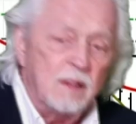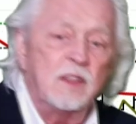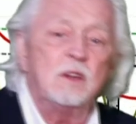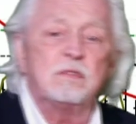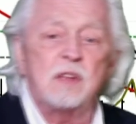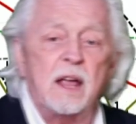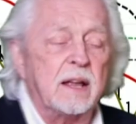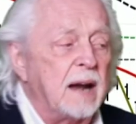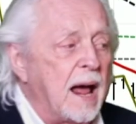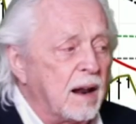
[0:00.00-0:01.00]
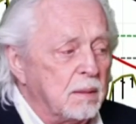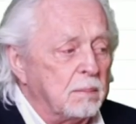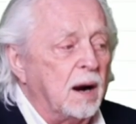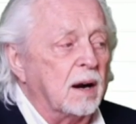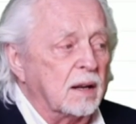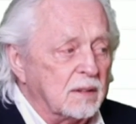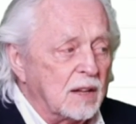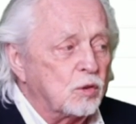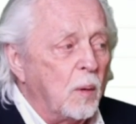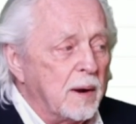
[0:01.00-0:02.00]
that you've taken out of the market.
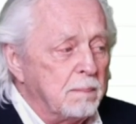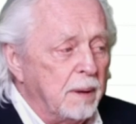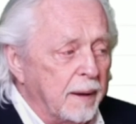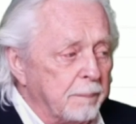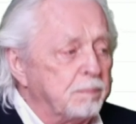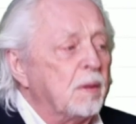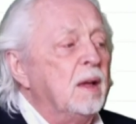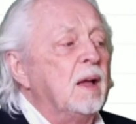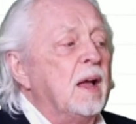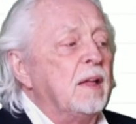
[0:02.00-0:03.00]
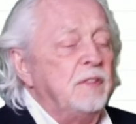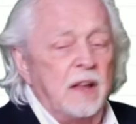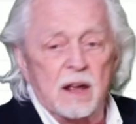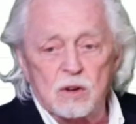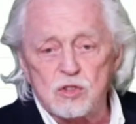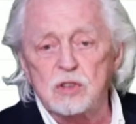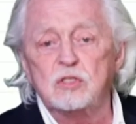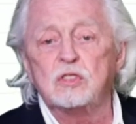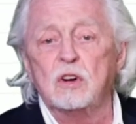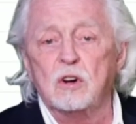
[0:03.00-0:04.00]
That's quite a bit. The energy
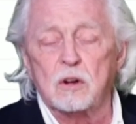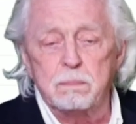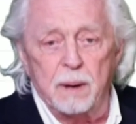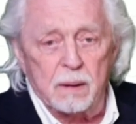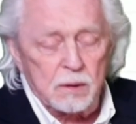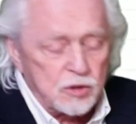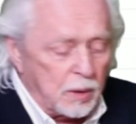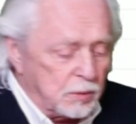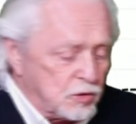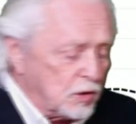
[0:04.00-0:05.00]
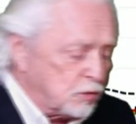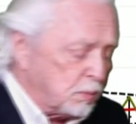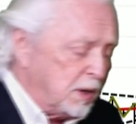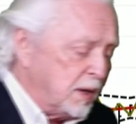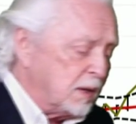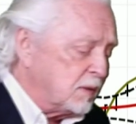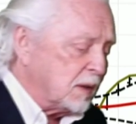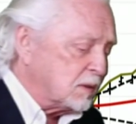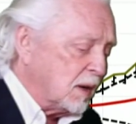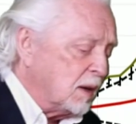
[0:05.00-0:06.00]
still look bearish. I was just reading
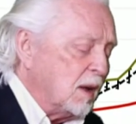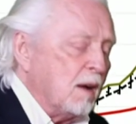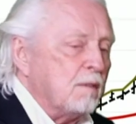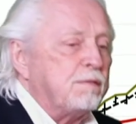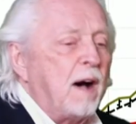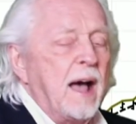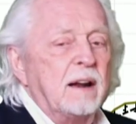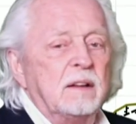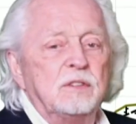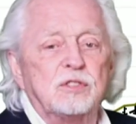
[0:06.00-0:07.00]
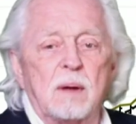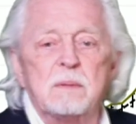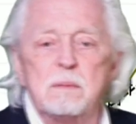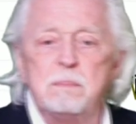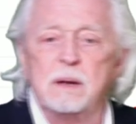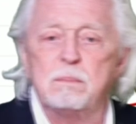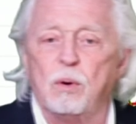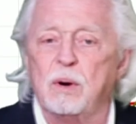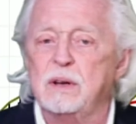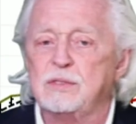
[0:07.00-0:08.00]
that finally some of the big
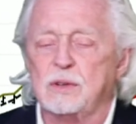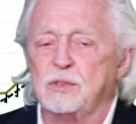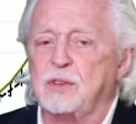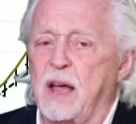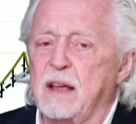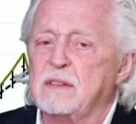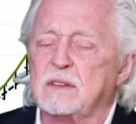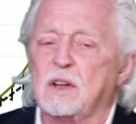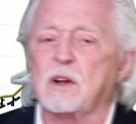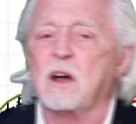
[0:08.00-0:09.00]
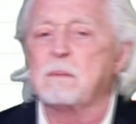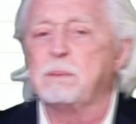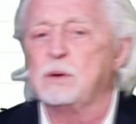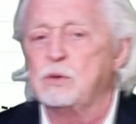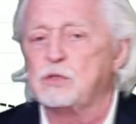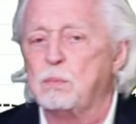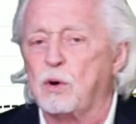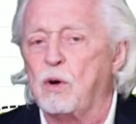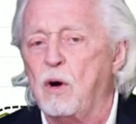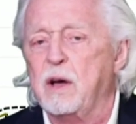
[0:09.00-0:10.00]
boys are saying that they're going to produce
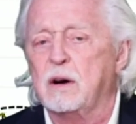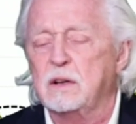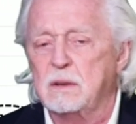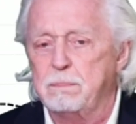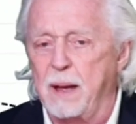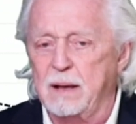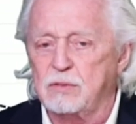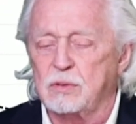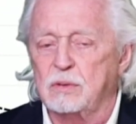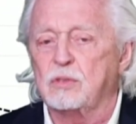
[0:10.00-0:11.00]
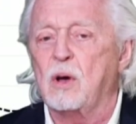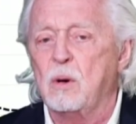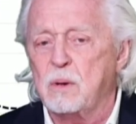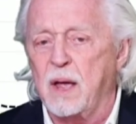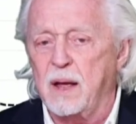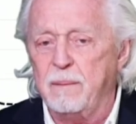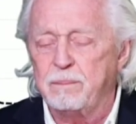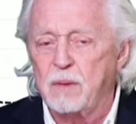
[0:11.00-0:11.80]
more oil in the basins. Okay.